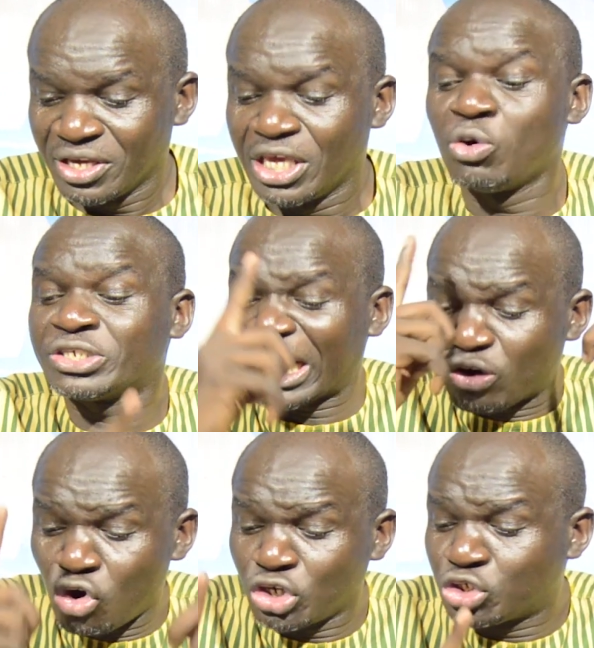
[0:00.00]
He was a
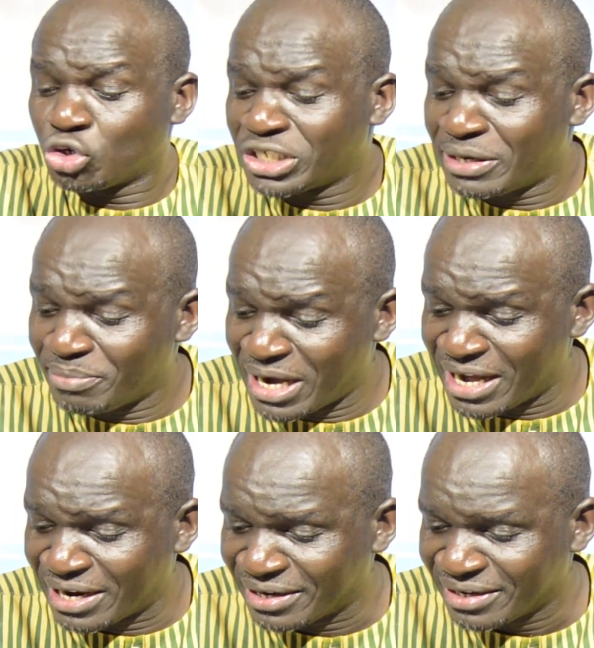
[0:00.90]
God chosen
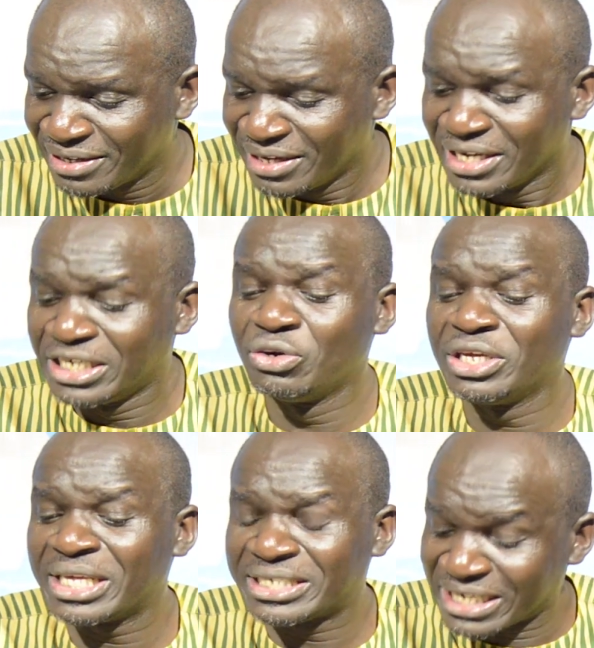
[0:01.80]
man
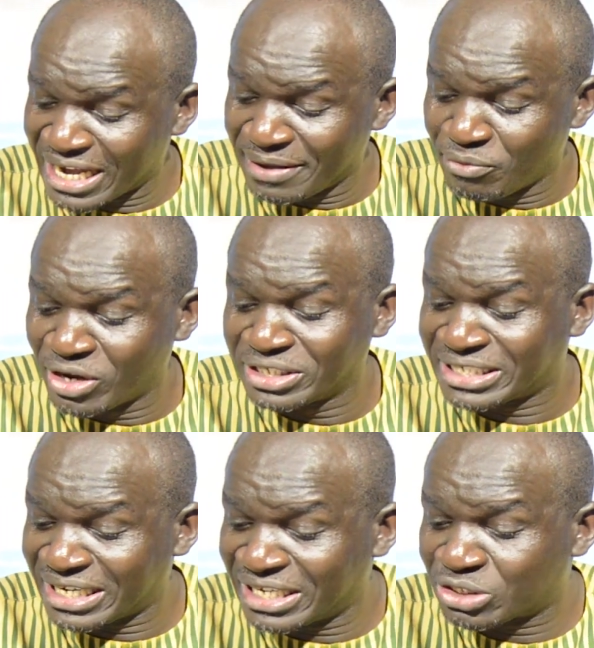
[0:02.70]
during the time when
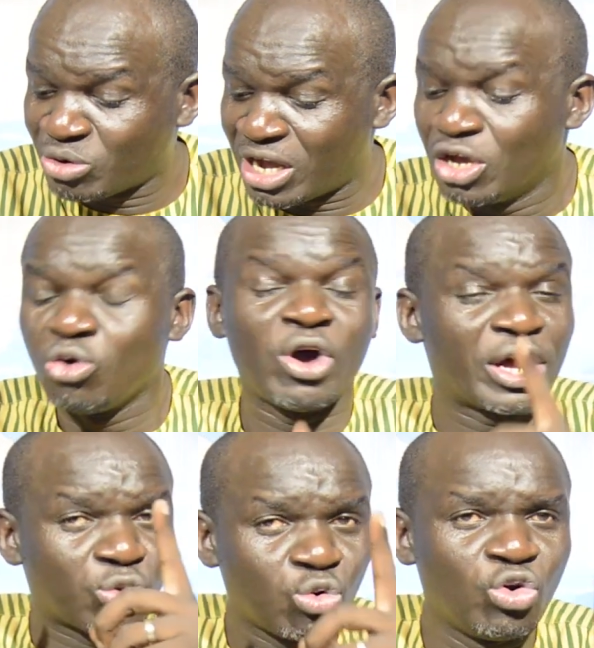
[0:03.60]
judges were
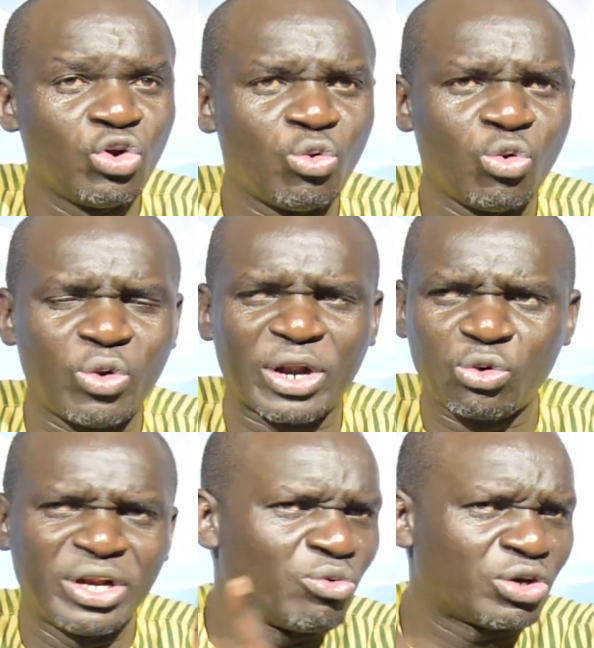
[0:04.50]
were, rule, were
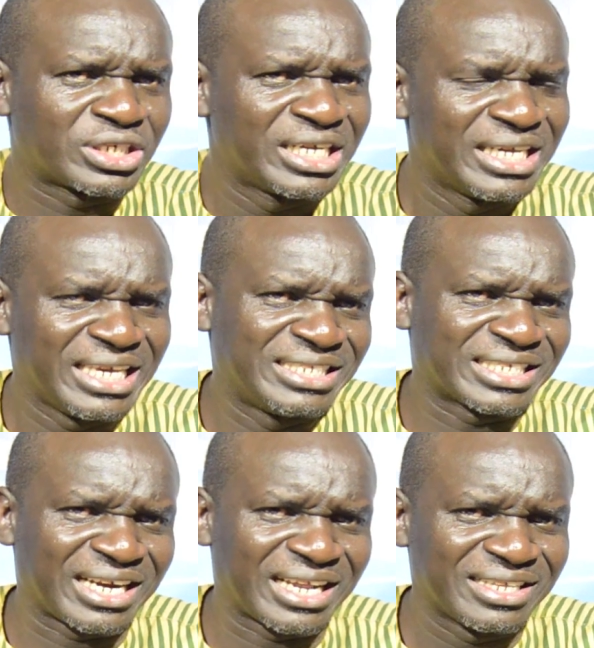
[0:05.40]
ruling what
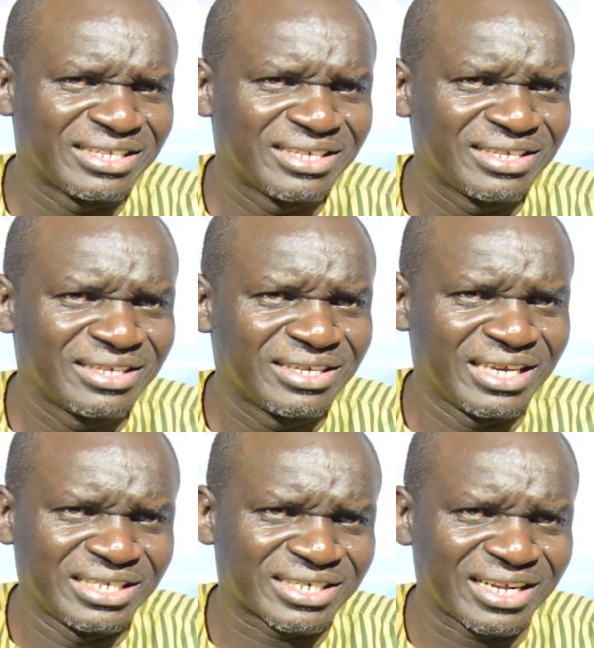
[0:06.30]
Israel,
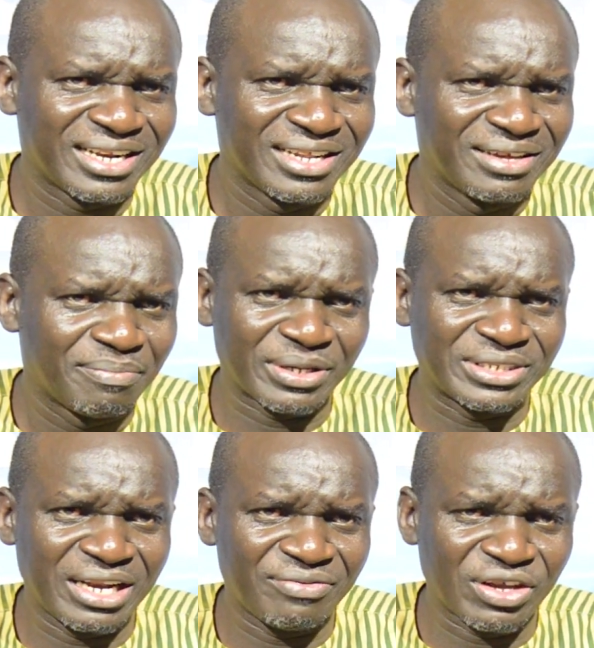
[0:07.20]
Israel. Praise
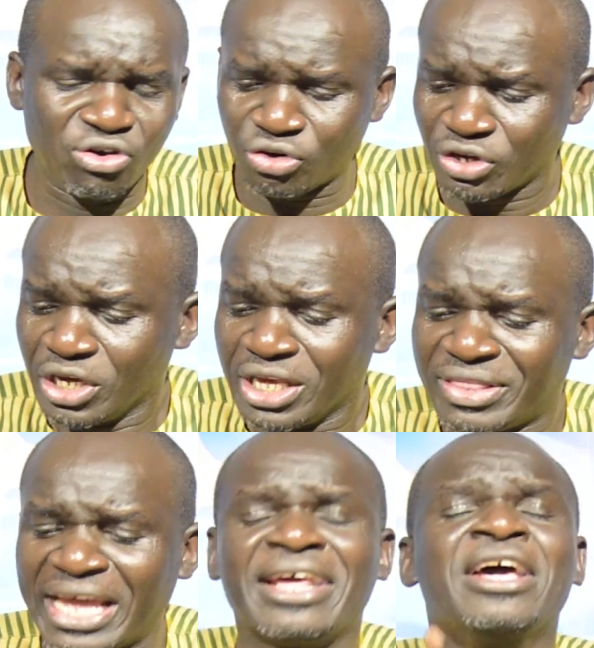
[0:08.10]
the living God. Amen.
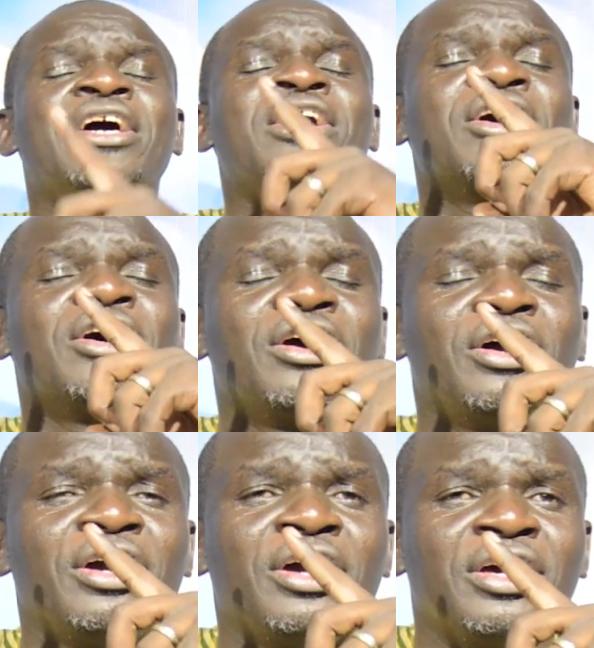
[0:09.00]

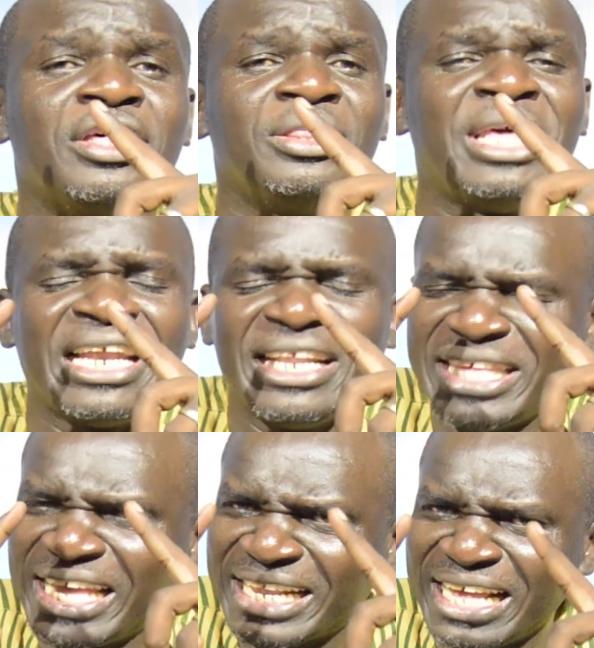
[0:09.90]
Then they
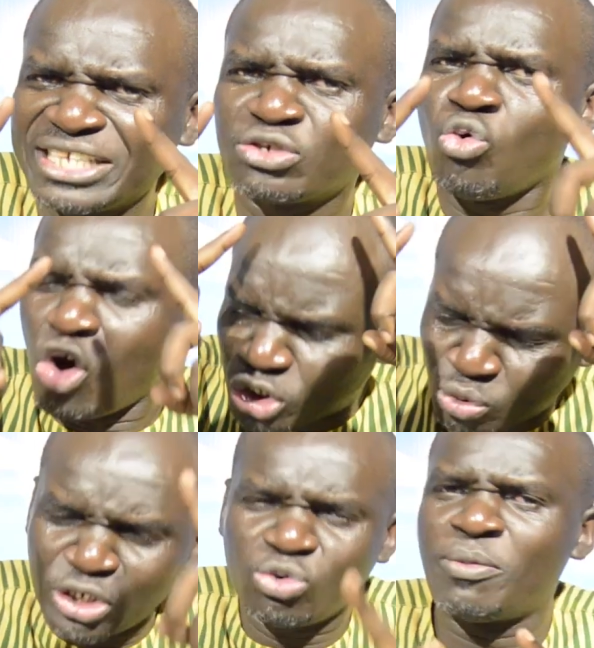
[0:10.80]
they realized, what do
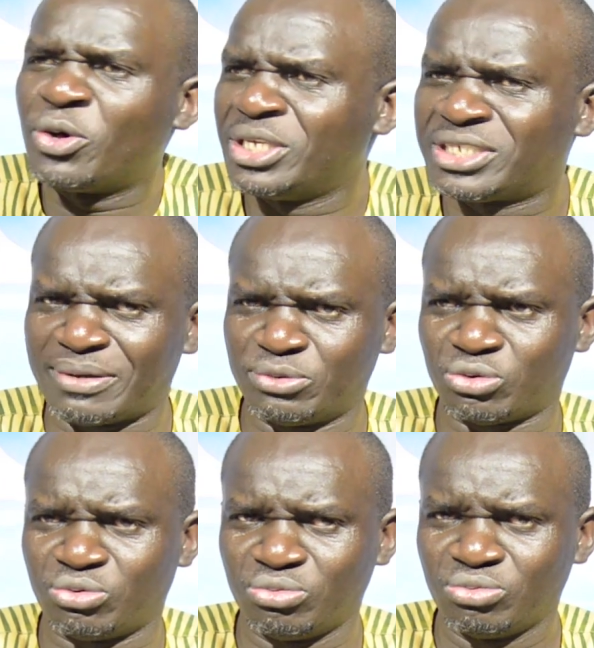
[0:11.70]
we do about this Samson?